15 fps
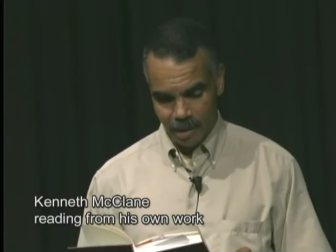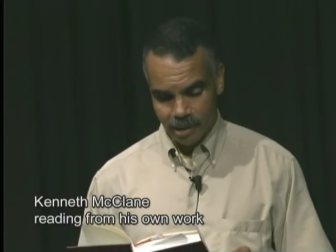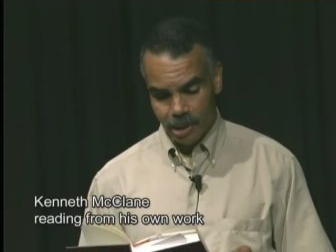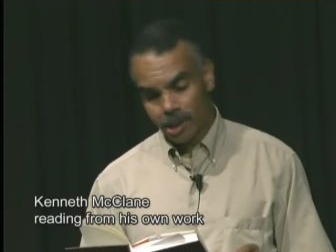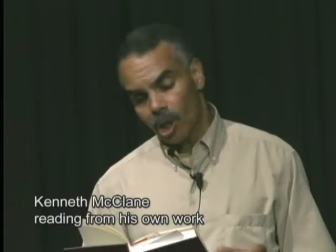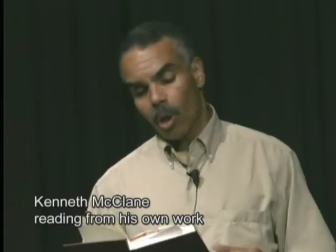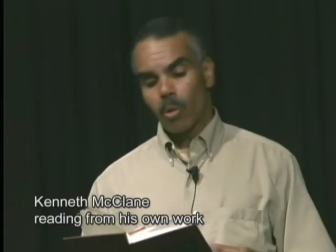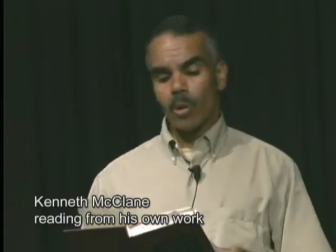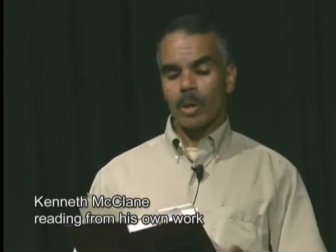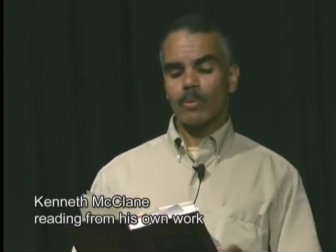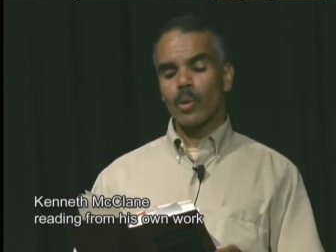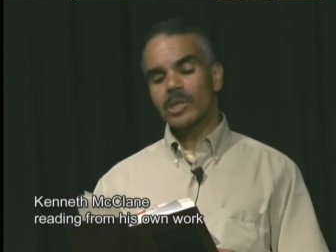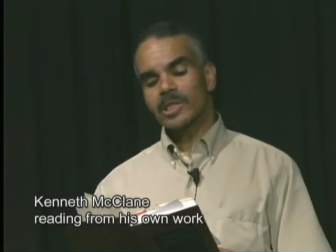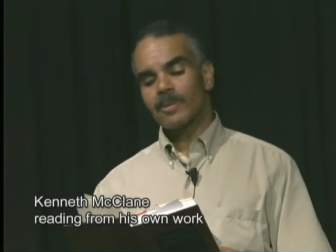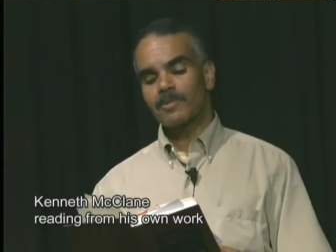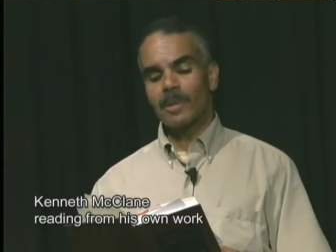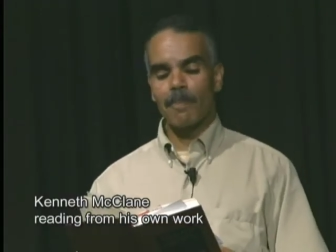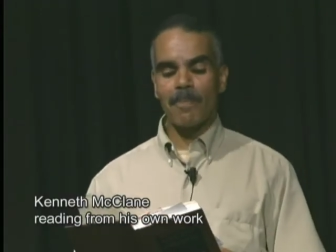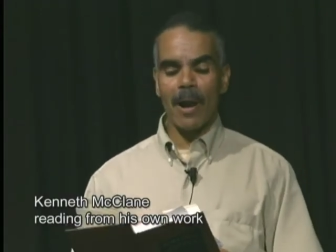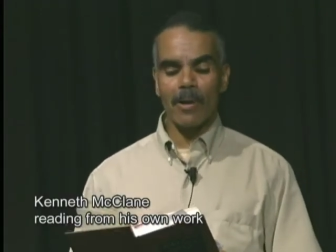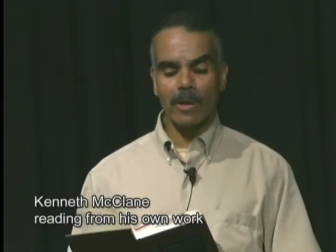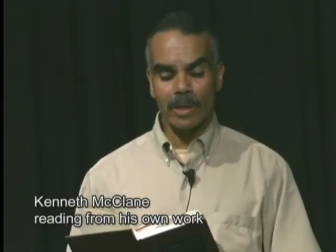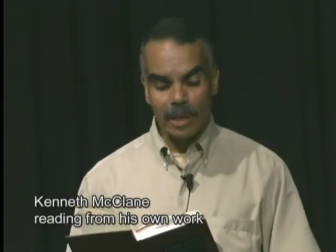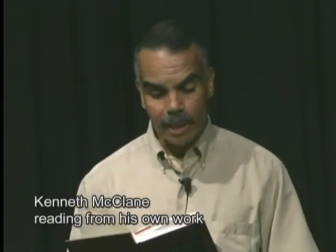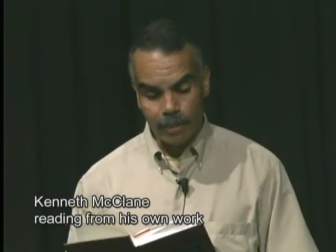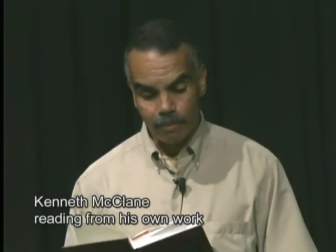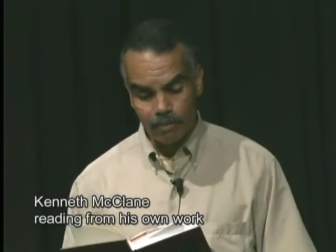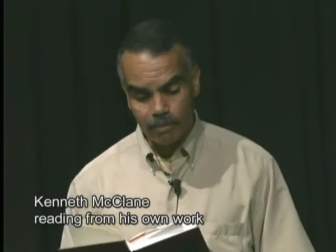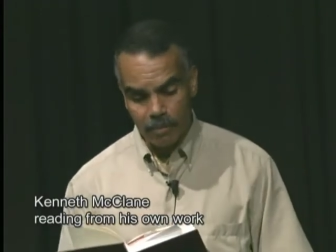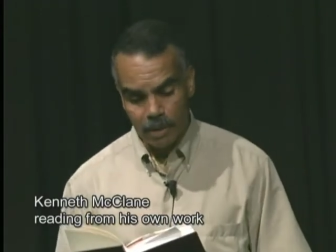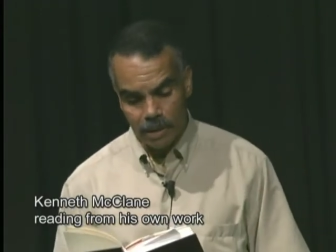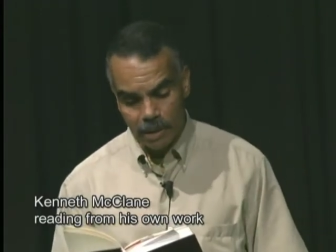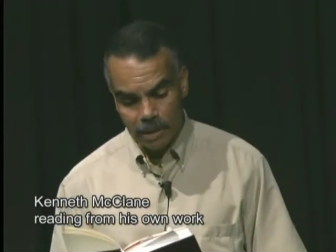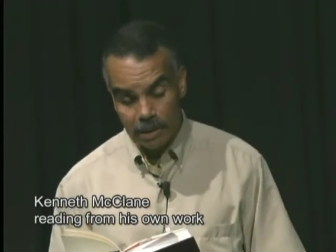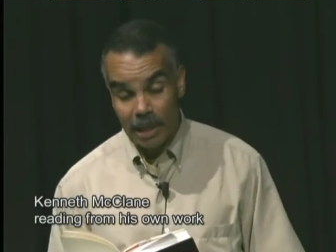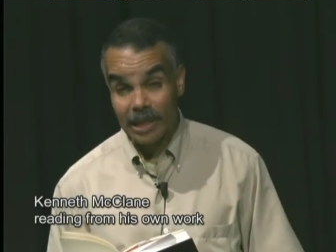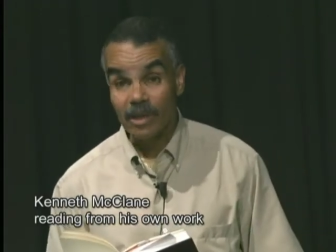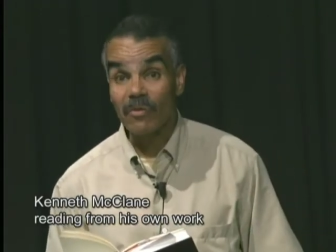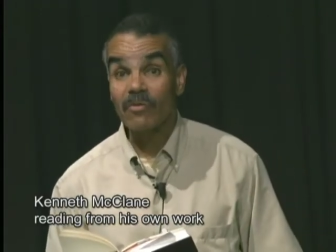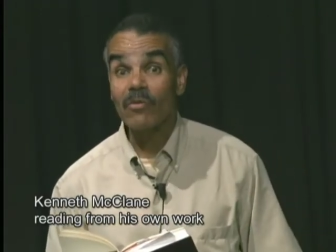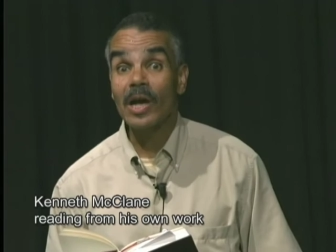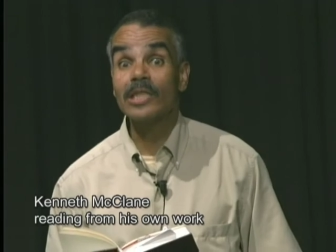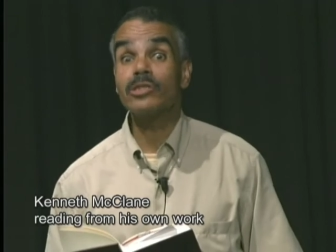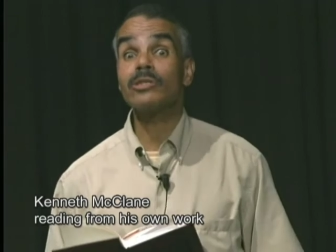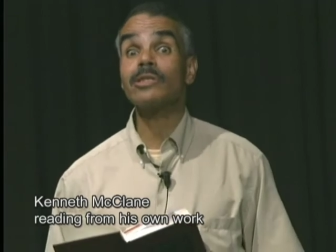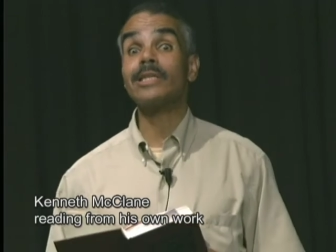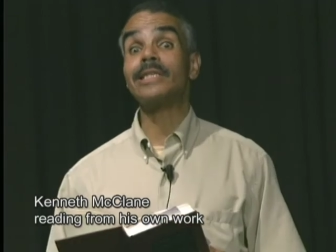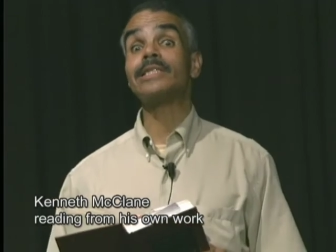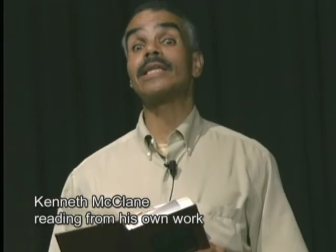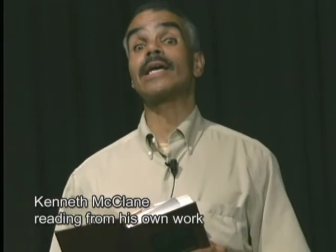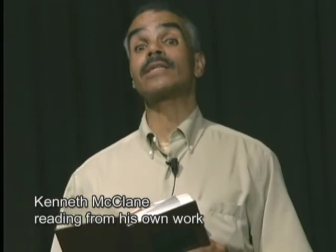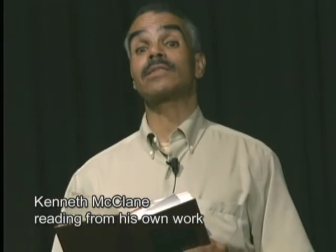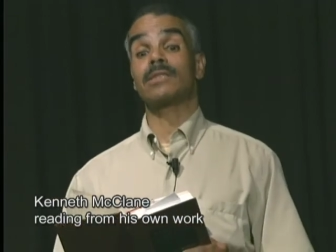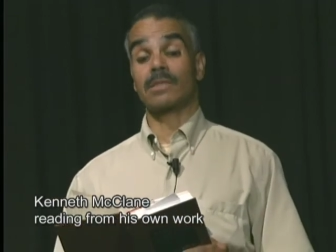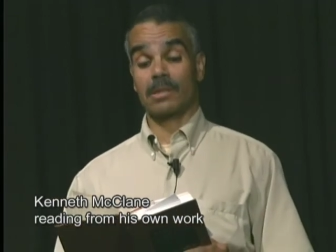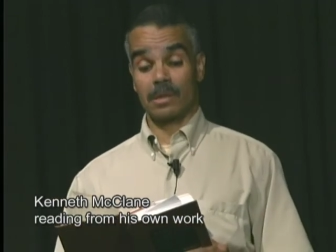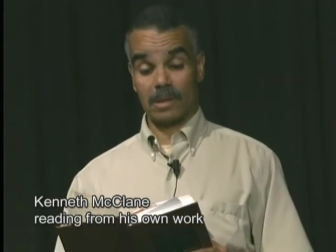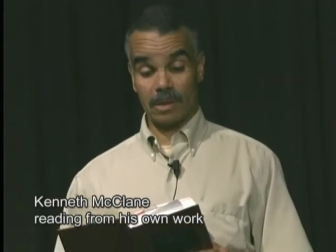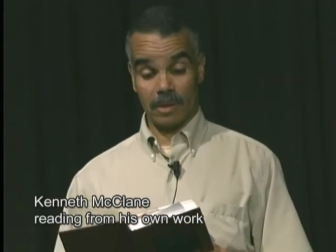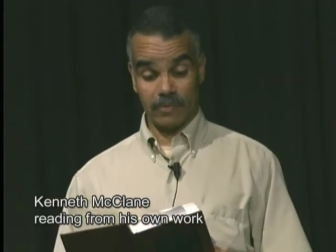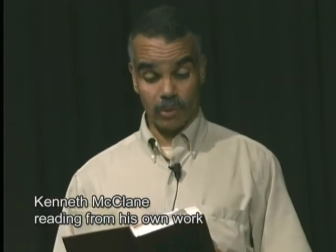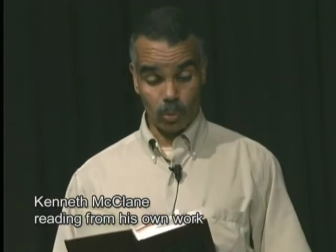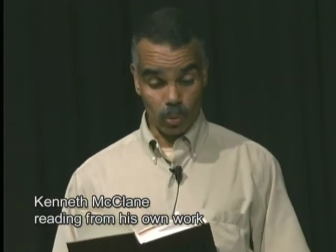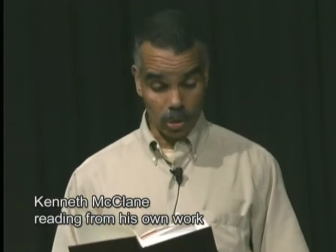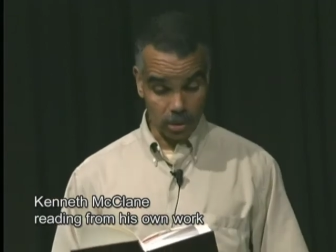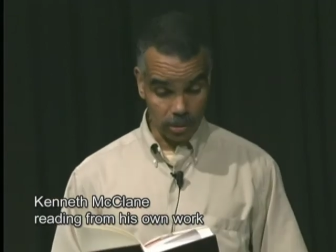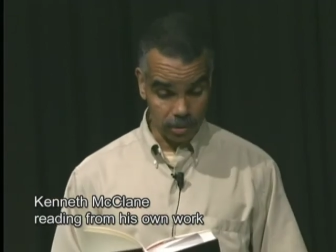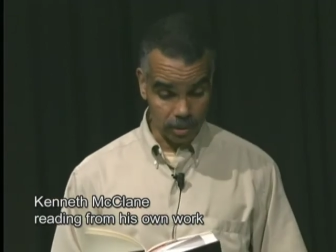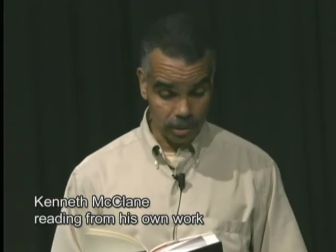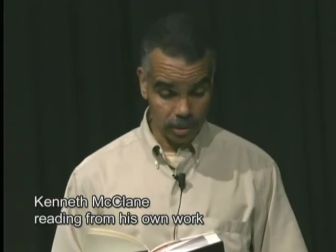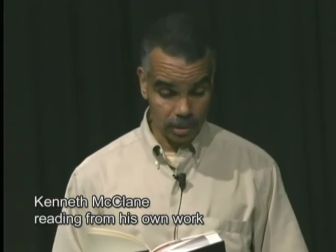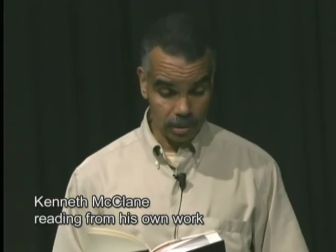The glowworm works up the barren limb like a fragile index of the world.